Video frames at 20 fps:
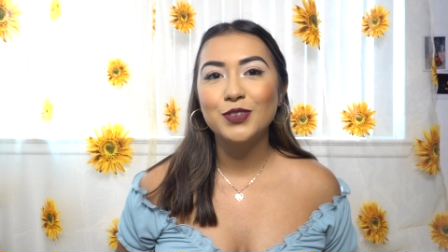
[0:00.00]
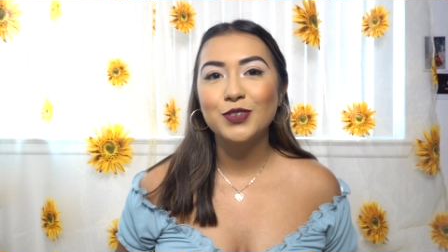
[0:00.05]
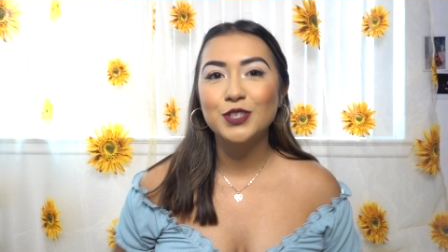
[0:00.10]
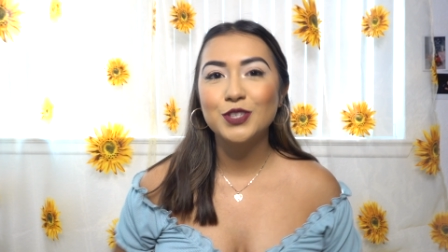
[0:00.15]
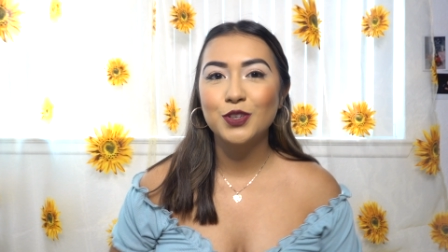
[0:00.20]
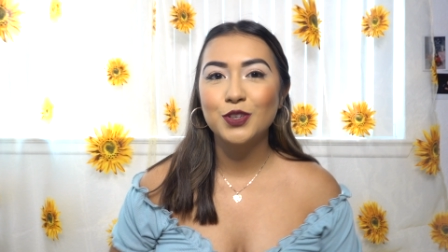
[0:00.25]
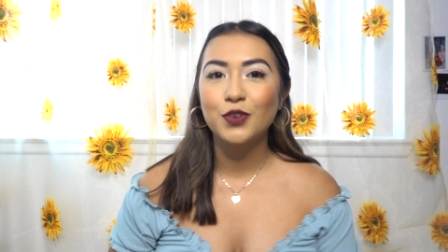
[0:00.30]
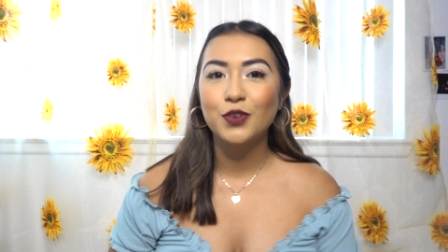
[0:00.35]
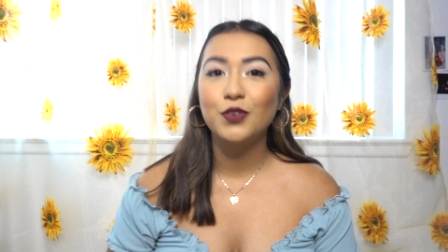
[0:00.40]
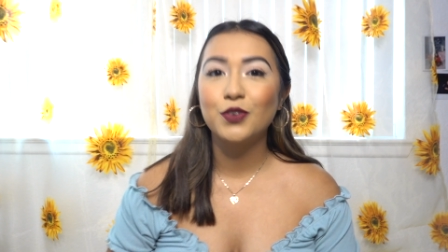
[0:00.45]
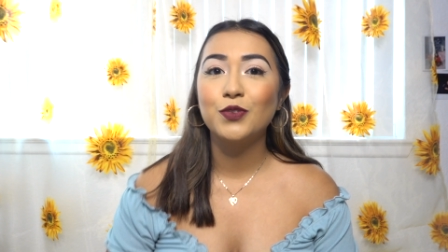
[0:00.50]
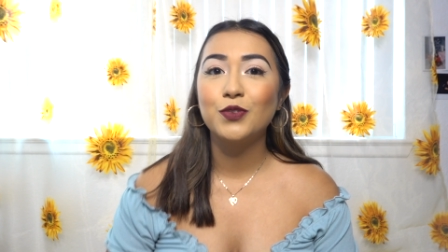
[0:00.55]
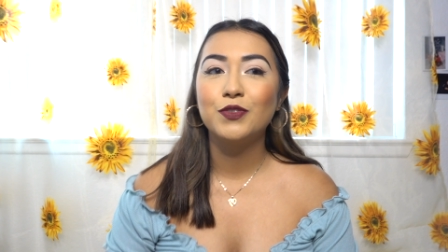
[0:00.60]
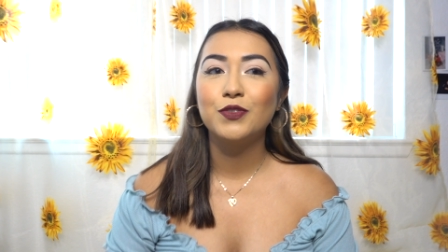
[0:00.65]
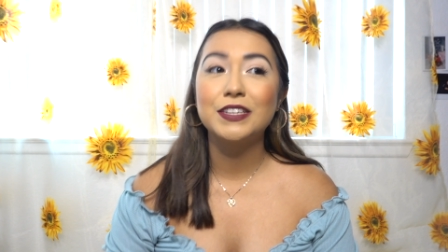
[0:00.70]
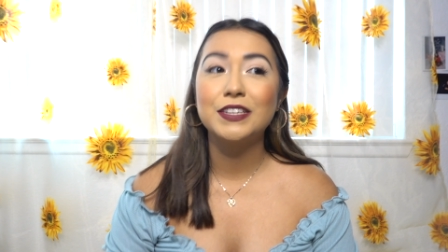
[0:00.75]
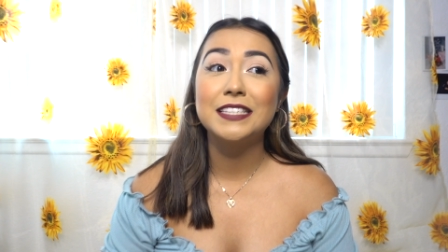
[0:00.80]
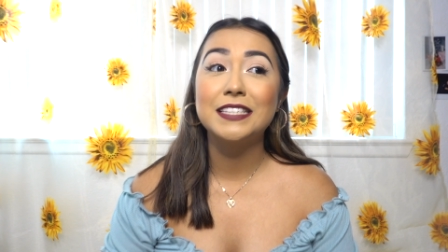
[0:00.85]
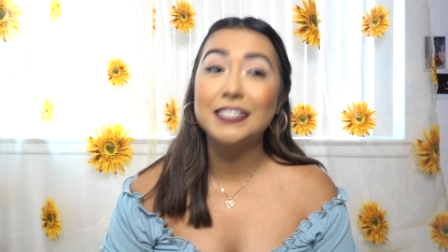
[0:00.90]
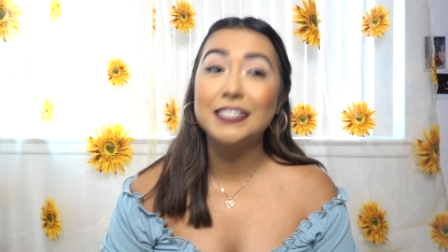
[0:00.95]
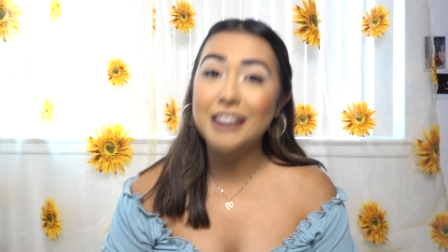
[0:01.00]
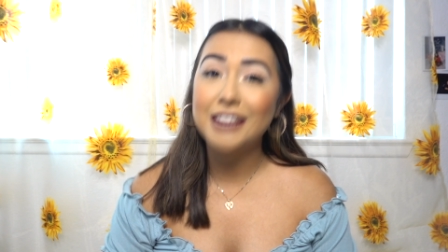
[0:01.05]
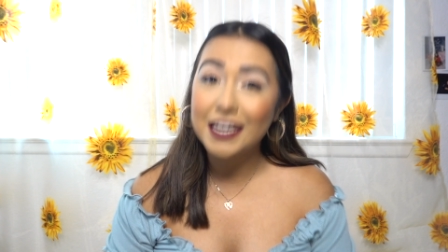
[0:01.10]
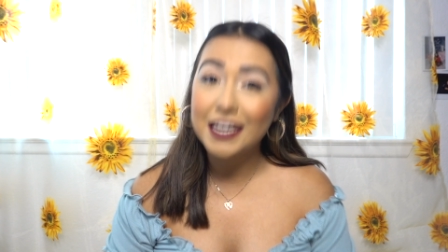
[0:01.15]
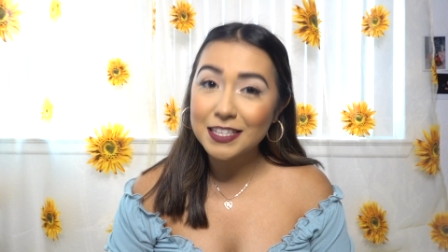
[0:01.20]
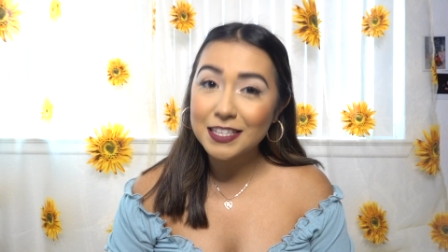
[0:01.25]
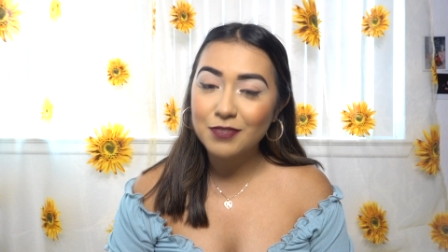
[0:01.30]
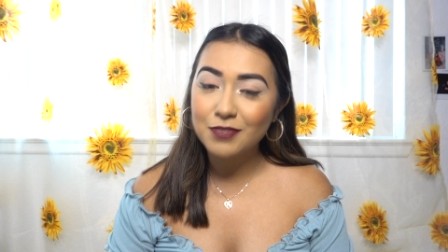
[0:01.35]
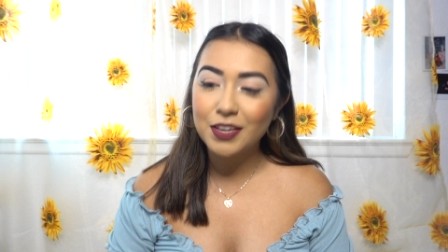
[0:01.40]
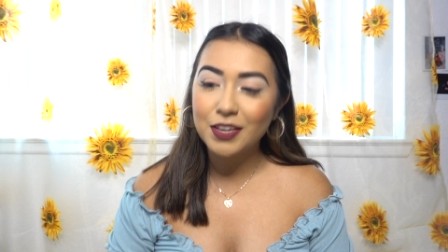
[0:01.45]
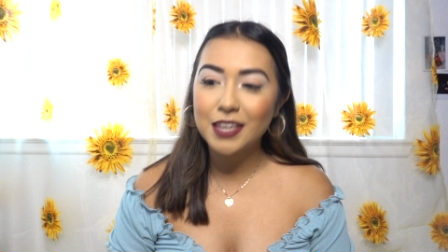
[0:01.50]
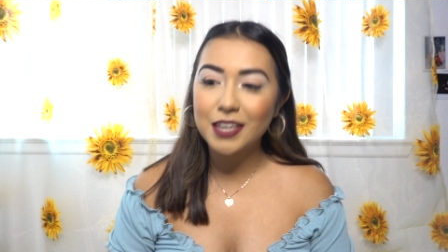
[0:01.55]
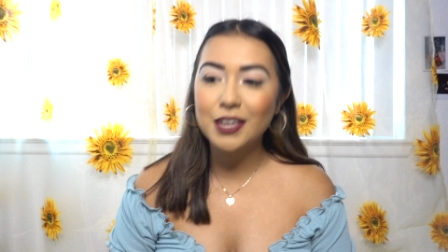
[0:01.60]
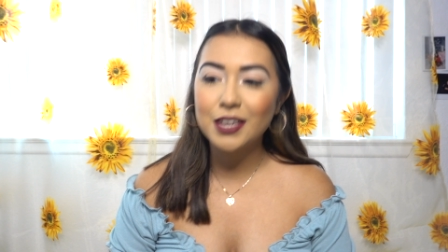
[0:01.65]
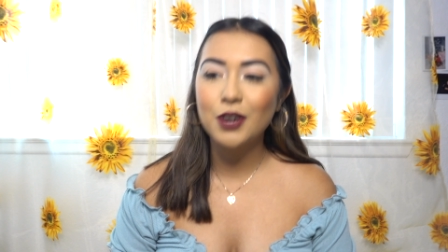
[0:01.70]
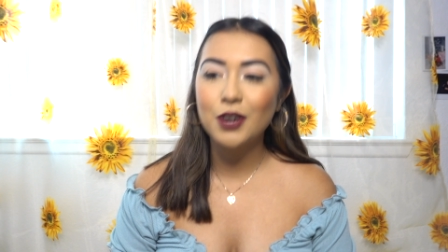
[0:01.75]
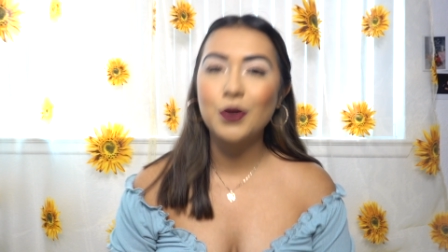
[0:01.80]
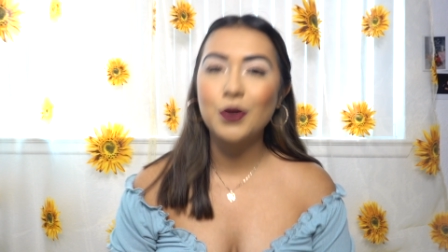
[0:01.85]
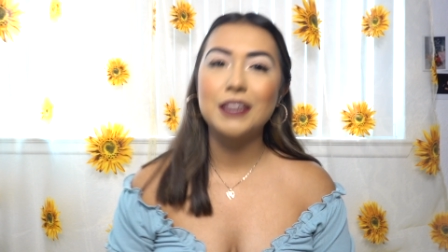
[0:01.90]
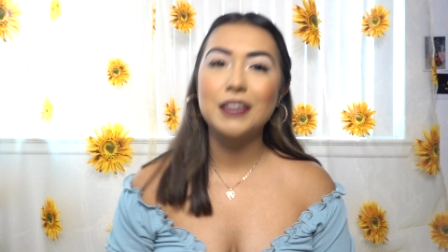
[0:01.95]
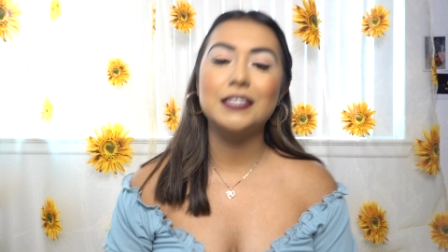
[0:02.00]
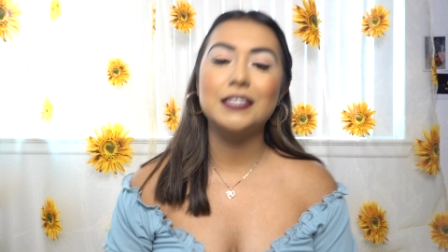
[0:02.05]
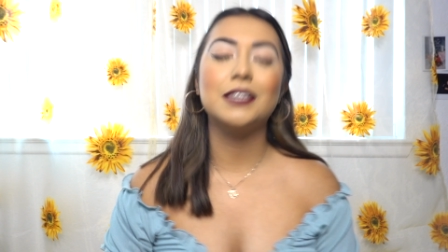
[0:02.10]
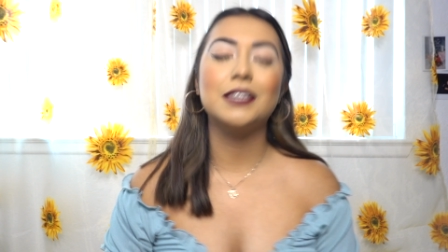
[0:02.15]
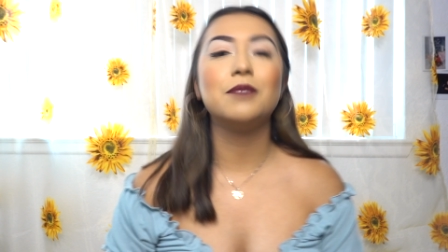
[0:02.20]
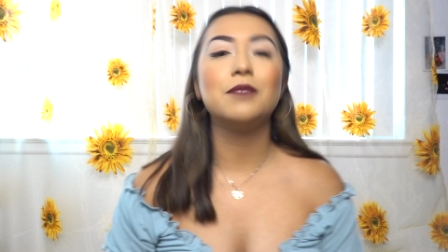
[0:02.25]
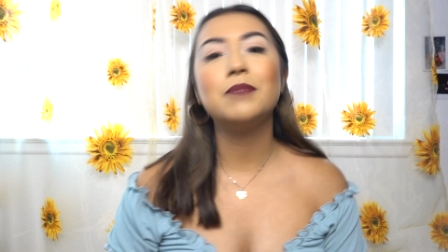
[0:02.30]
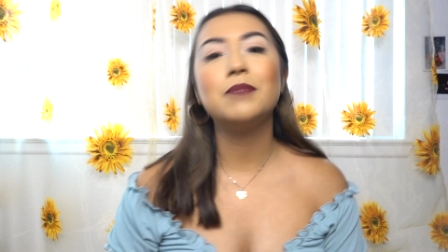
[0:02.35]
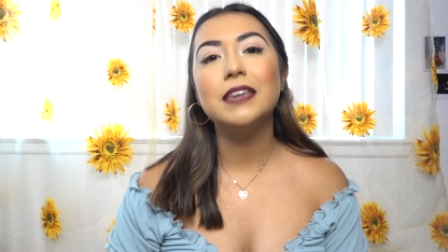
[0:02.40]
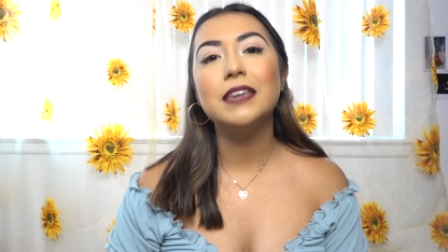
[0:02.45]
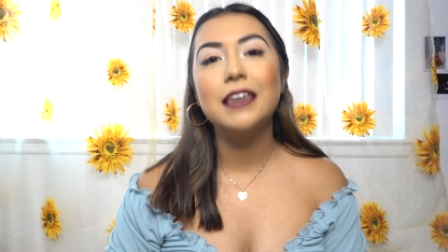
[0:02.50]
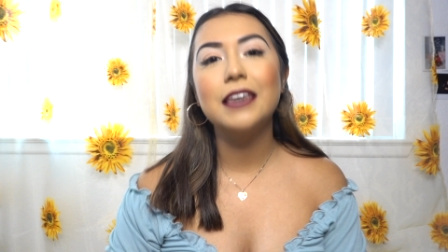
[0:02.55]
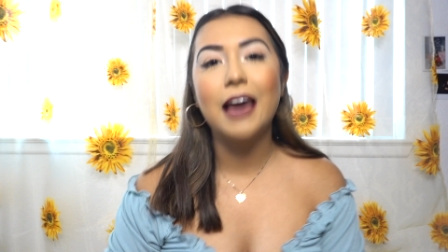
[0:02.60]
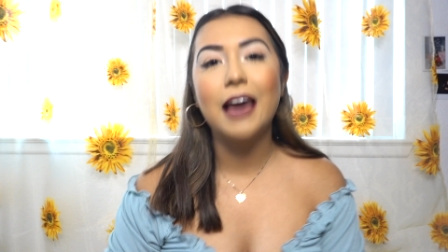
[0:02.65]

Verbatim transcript: So for today's video, it's gonna be,